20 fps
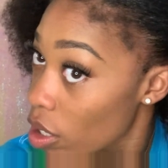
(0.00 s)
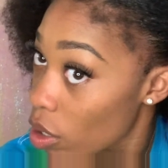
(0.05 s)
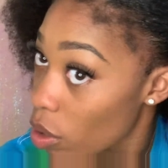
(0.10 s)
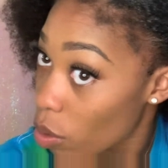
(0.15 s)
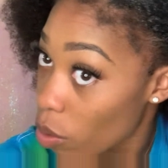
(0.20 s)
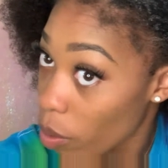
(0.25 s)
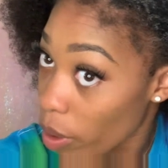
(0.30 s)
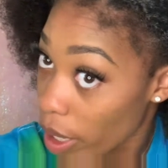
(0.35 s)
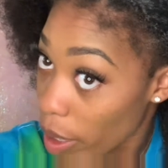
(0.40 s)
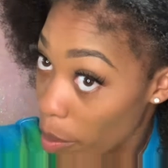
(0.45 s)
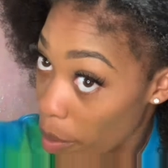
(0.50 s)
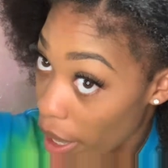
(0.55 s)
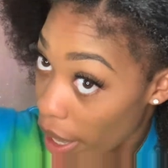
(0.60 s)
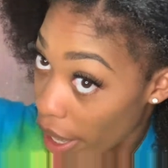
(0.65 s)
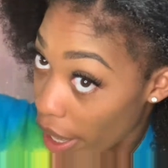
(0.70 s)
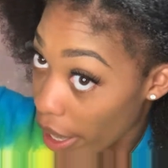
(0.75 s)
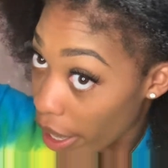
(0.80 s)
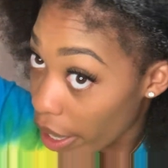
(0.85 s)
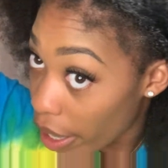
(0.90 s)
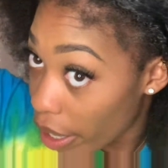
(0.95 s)
where my
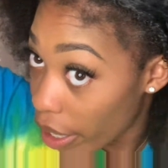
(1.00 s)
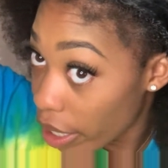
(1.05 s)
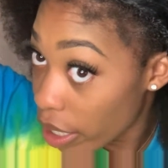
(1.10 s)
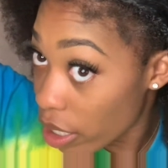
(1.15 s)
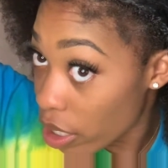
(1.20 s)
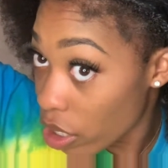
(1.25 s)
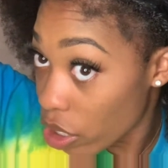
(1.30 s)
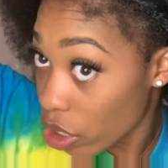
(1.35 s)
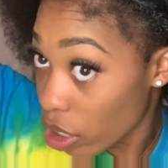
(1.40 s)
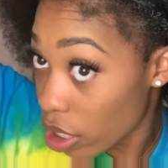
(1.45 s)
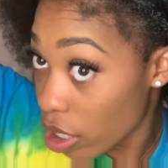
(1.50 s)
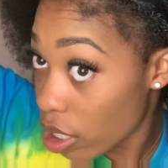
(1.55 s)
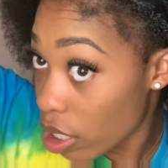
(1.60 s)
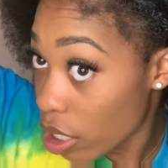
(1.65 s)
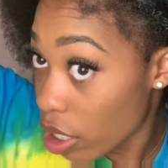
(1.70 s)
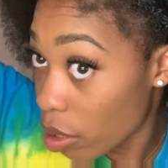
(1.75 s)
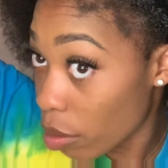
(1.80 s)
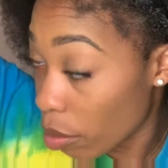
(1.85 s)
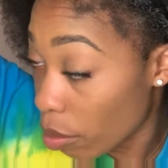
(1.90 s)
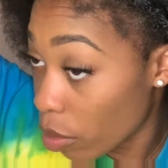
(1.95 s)
hair is just
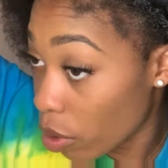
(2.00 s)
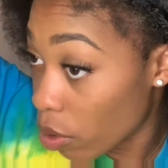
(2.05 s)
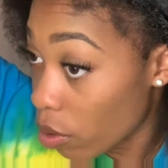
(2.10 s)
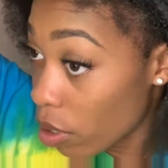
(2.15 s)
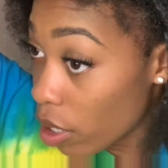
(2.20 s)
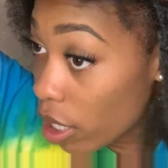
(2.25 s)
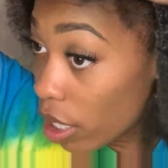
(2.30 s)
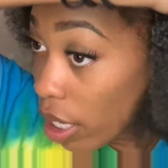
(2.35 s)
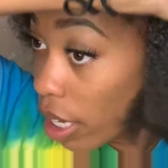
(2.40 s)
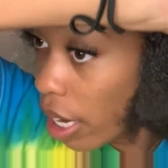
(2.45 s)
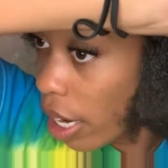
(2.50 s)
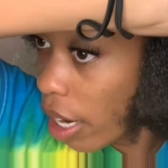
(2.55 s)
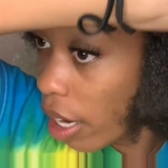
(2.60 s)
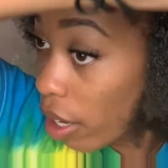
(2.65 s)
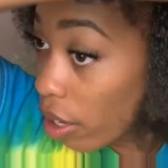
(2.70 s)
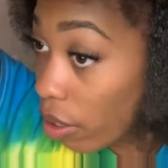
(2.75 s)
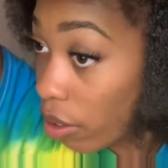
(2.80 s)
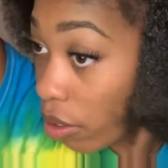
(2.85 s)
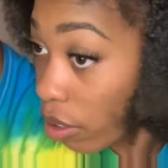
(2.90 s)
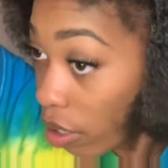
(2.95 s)
smoothing
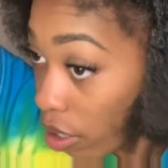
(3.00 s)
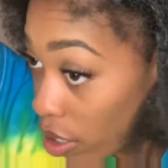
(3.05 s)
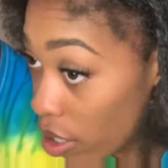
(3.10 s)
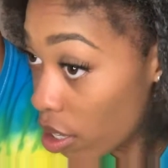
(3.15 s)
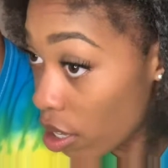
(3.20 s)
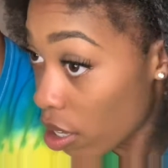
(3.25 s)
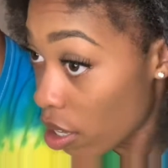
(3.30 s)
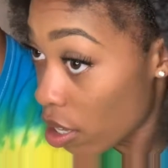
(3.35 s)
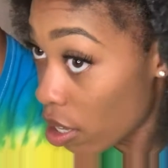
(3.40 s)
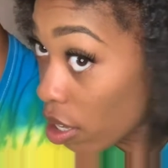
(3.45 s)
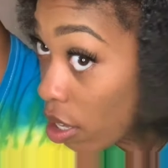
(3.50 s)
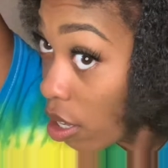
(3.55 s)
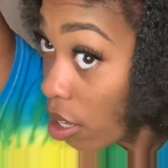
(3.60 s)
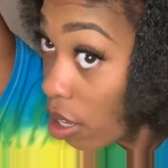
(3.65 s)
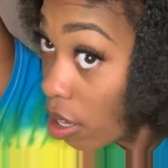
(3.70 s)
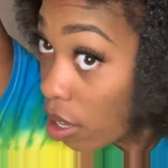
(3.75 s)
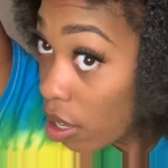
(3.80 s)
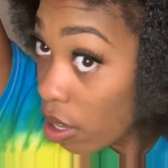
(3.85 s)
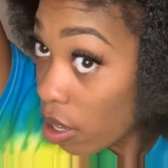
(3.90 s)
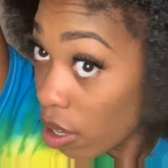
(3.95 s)
down
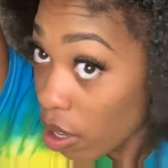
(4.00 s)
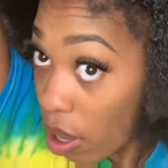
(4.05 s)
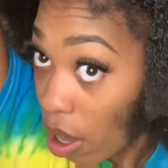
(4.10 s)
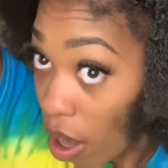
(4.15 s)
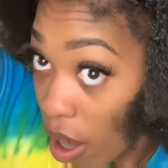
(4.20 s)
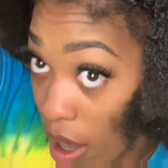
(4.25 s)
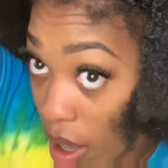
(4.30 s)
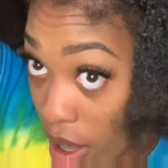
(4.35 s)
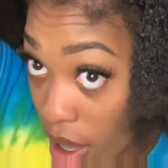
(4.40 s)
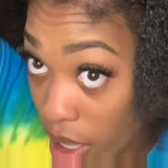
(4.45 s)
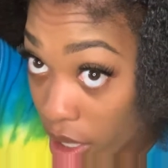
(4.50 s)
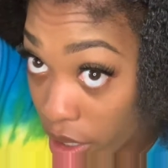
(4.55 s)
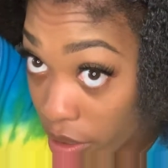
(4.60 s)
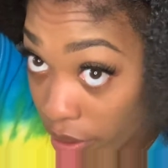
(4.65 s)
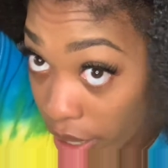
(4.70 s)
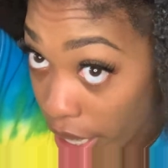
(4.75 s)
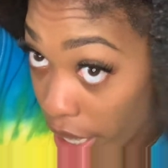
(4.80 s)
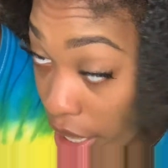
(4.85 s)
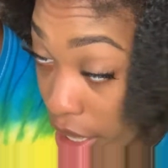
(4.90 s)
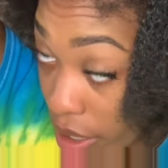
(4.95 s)
all
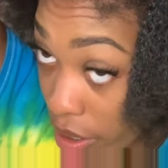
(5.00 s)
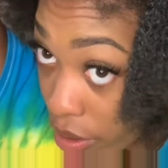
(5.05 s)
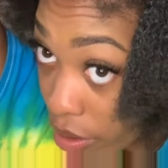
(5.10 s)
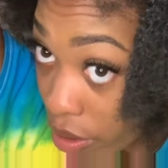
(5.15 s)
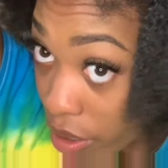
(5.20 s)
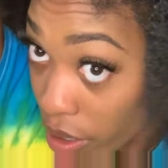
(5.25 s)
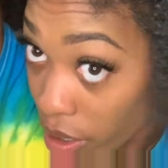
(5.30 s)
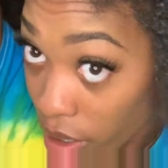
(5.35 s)
around.